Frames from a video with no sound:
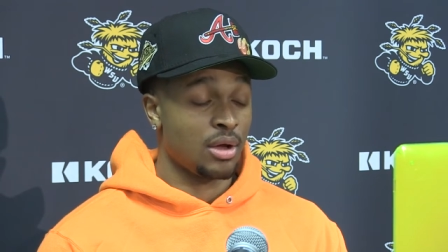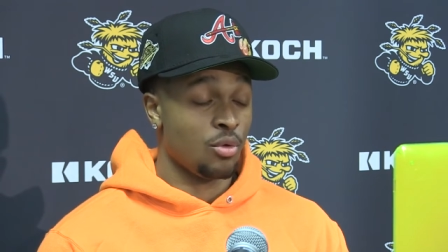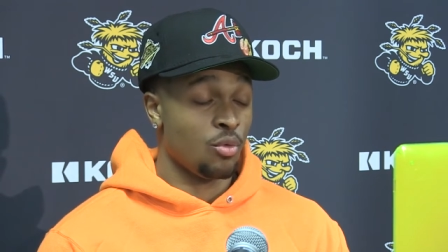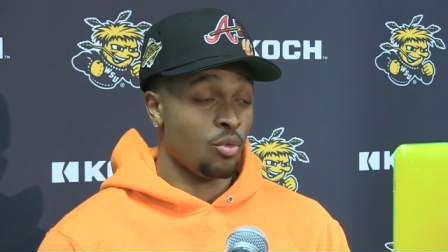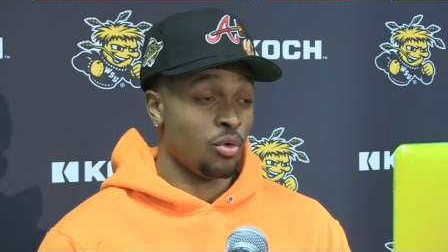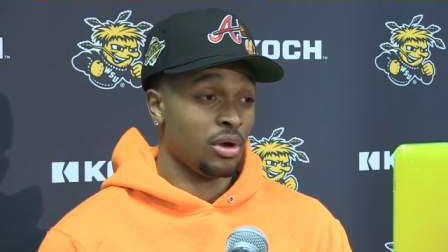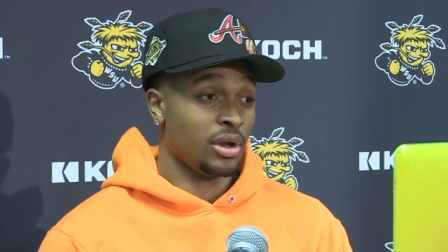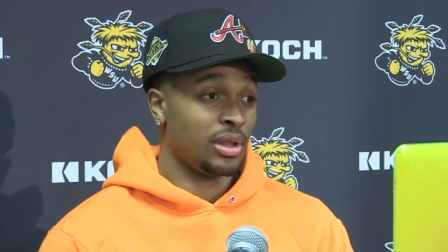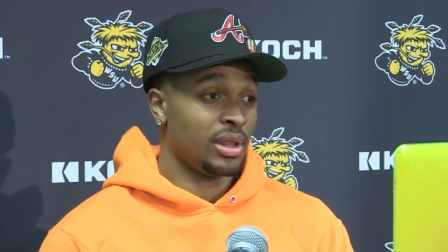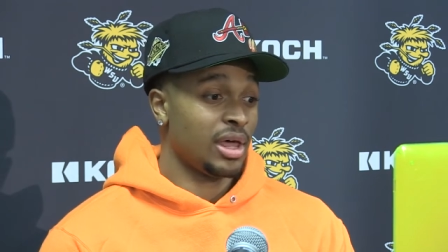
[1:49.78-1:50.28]

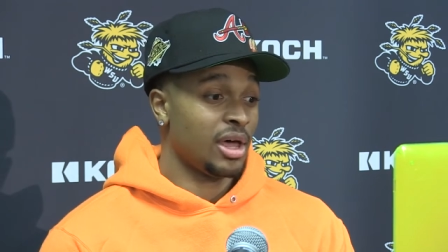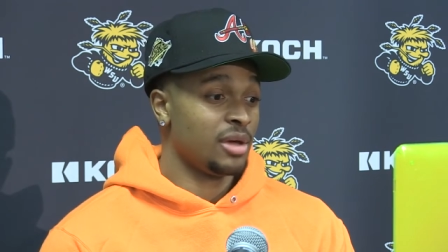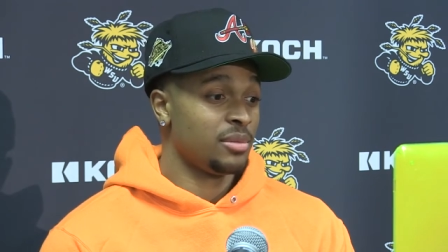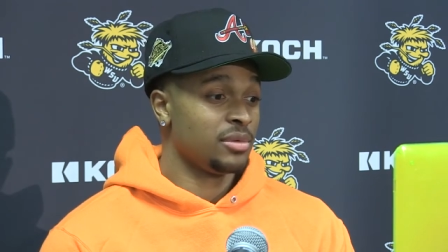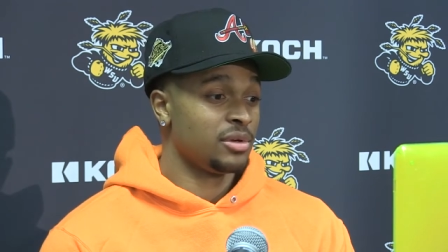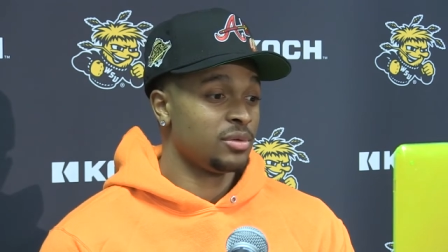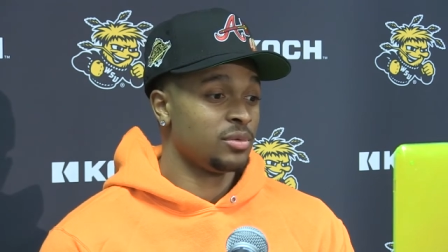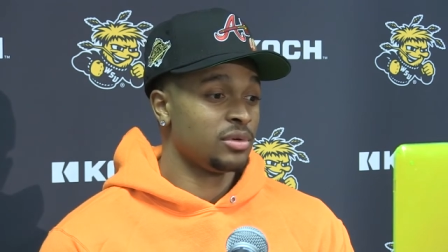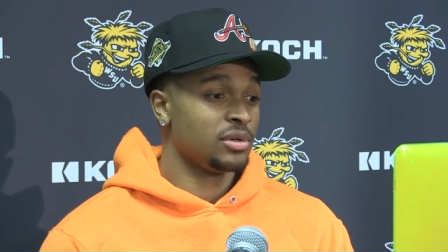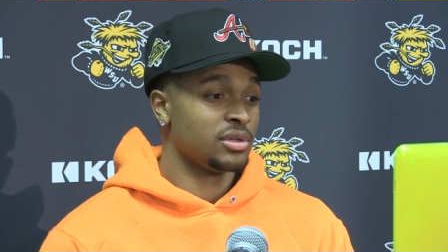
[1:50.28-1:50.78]
What allowed
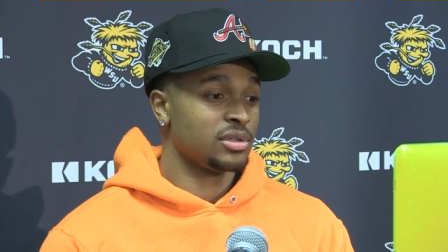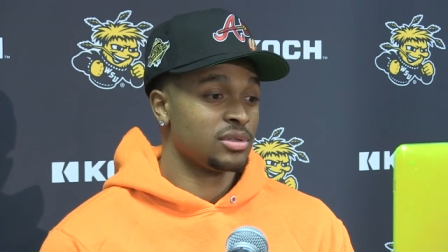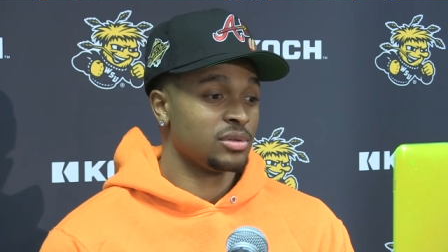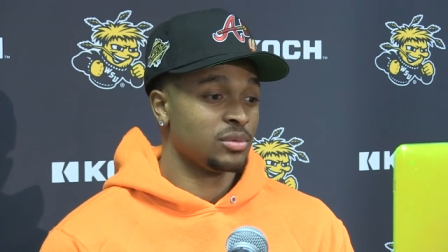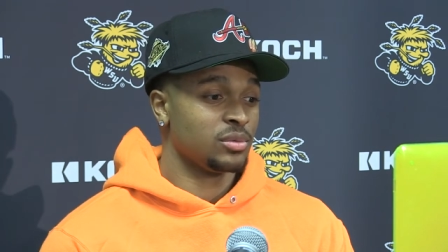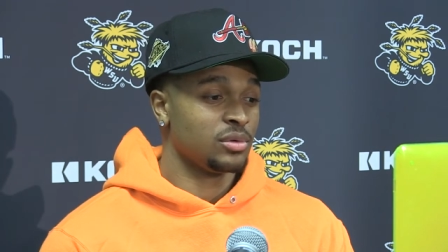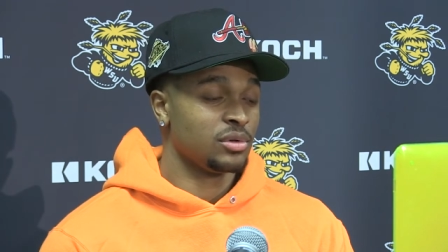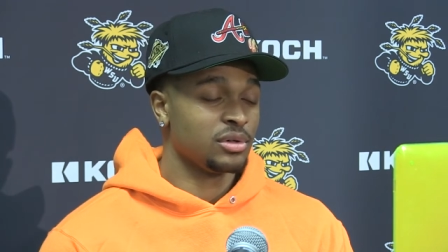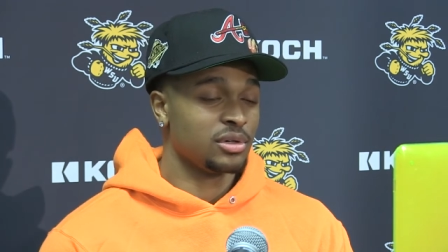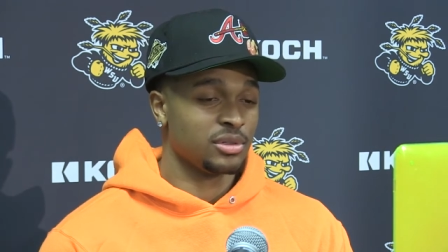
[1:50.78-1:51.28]
me to win this
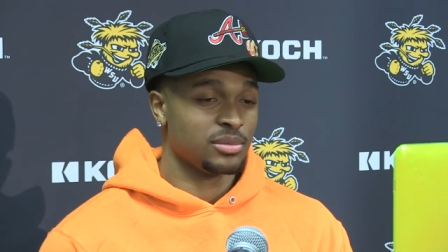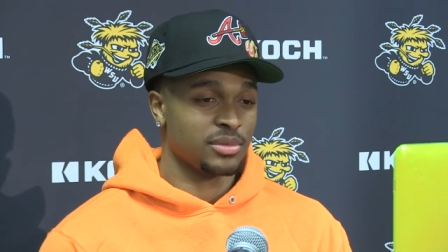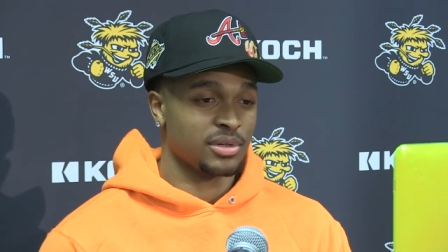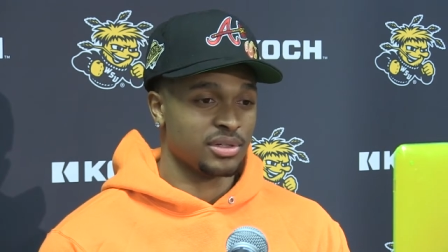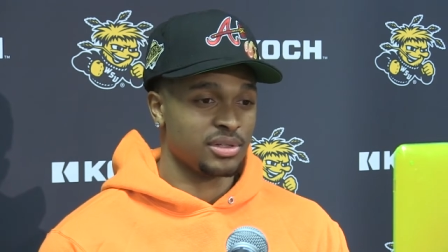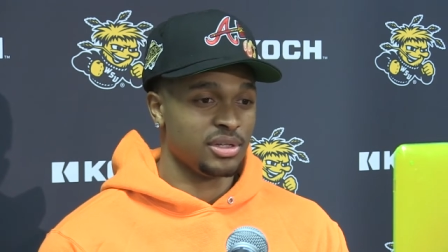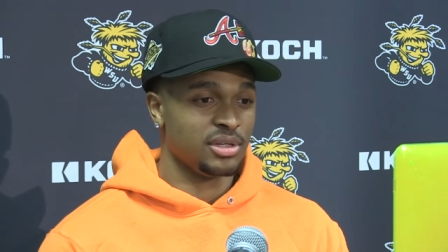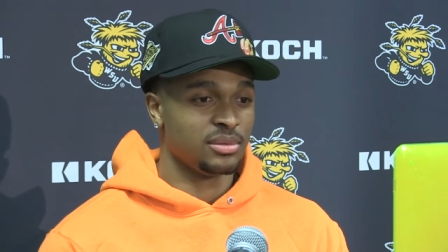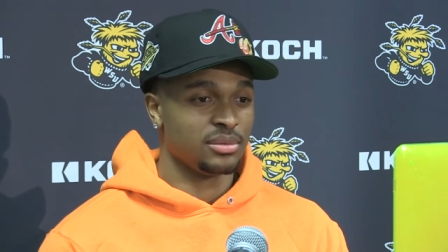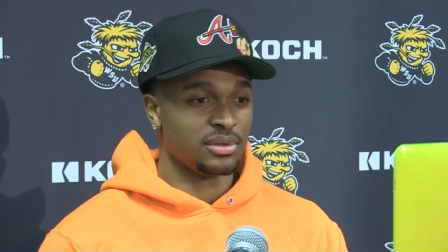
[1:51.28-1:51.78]
award is
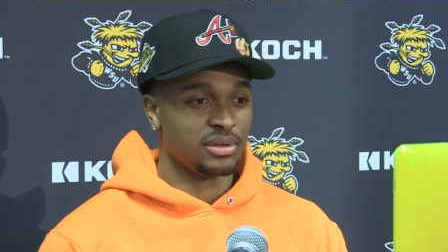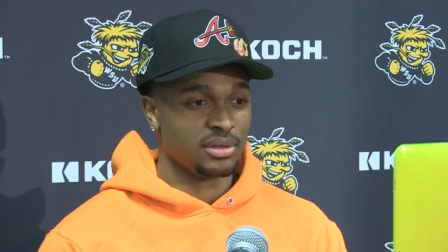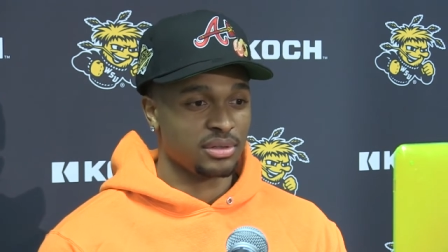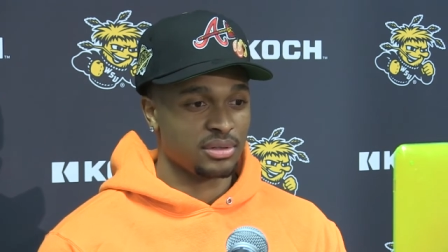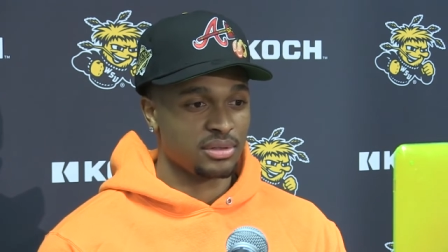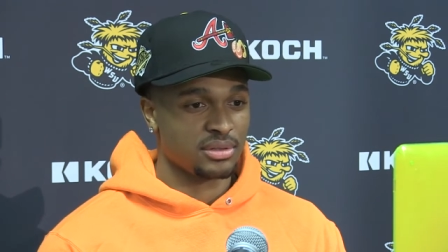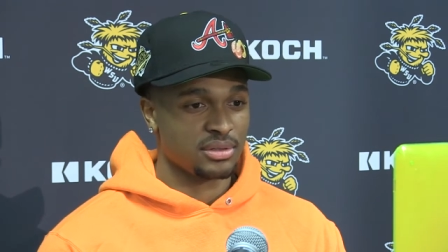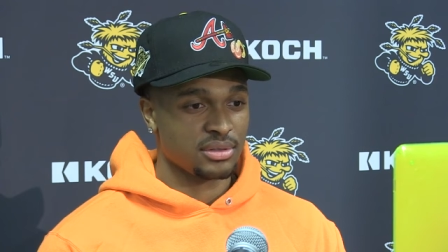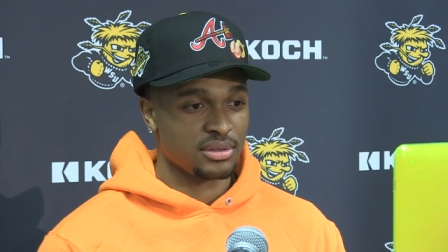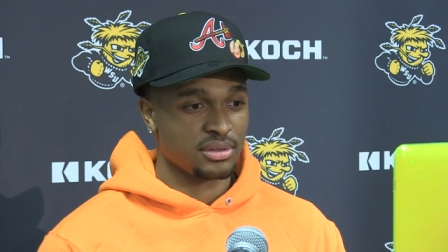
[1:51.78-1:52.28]
my
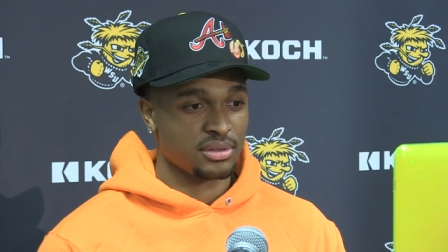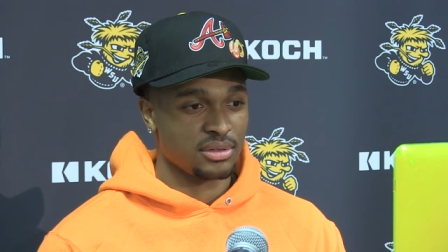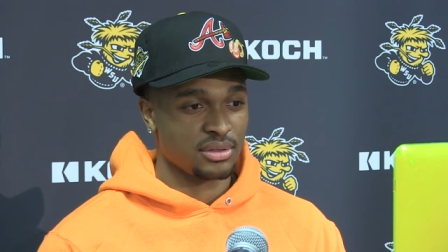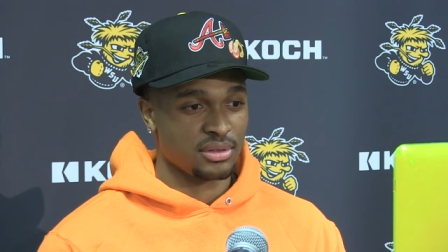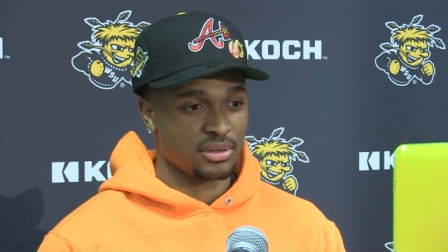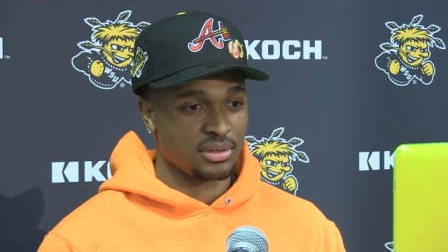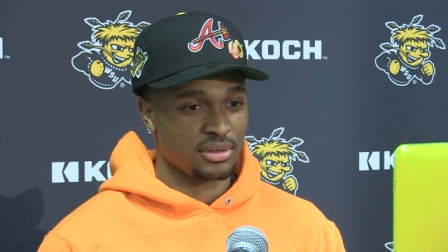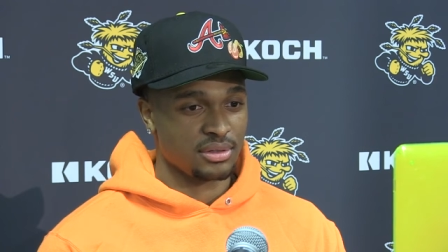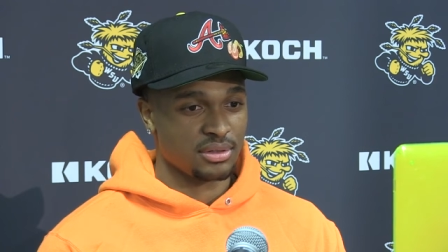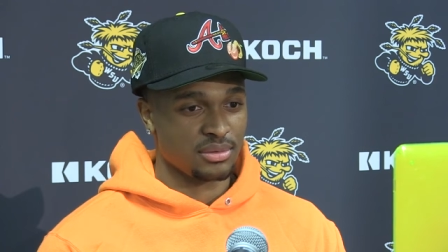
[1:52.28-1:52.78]
teammates,
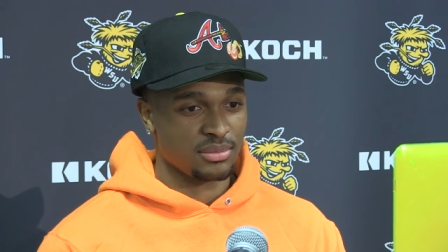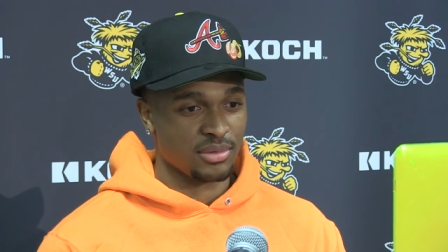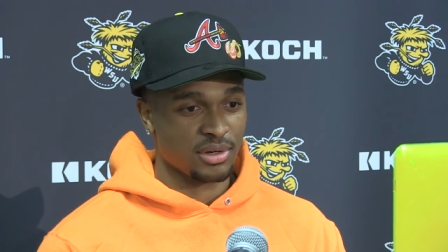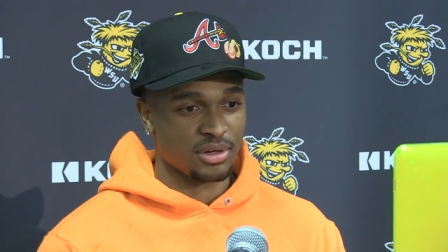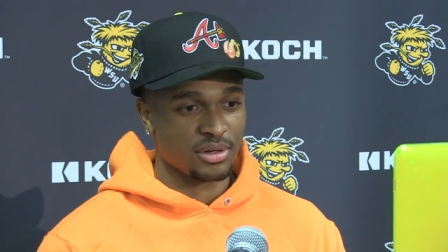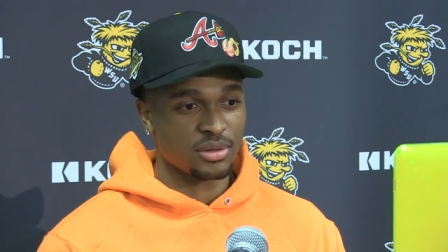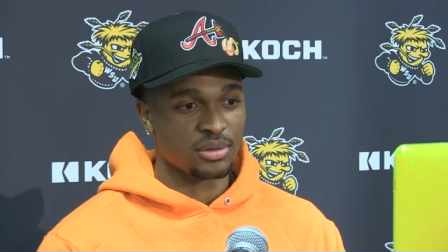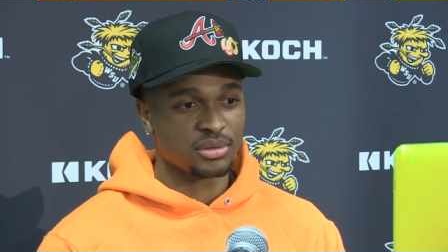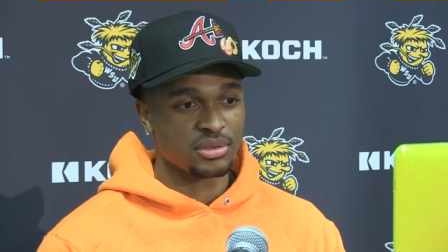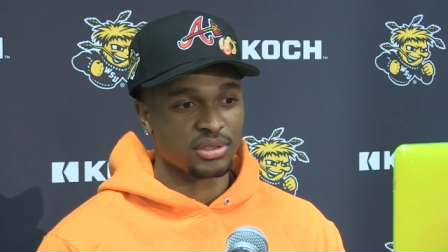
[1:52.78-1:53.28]

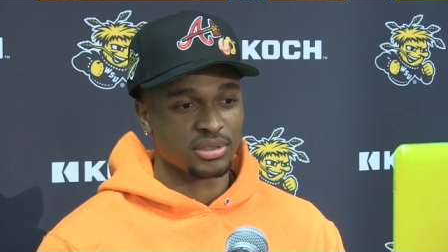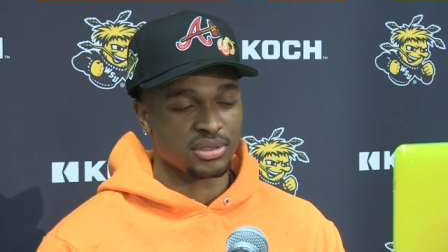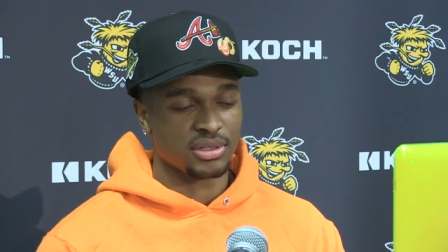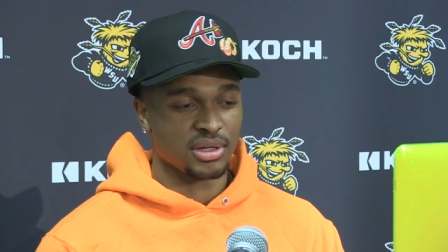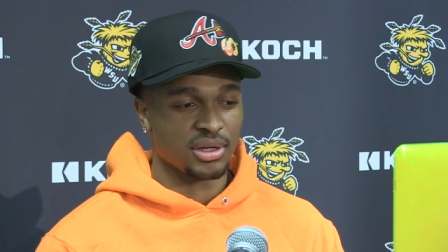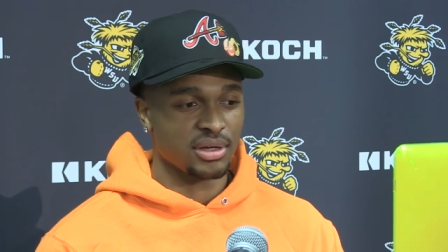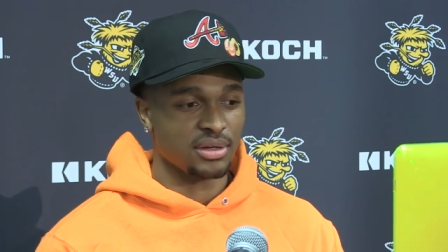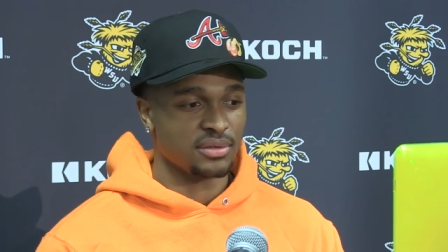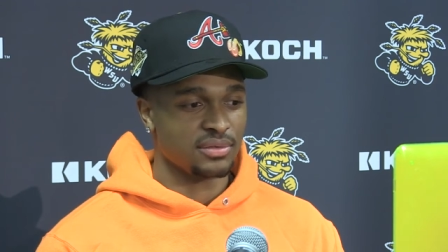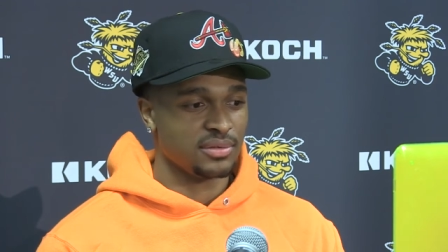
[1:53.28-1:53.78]
my coaching
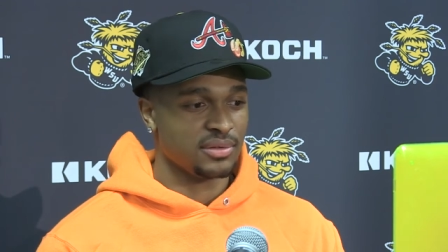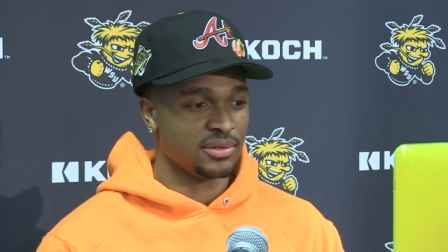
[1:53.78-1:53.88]
staff.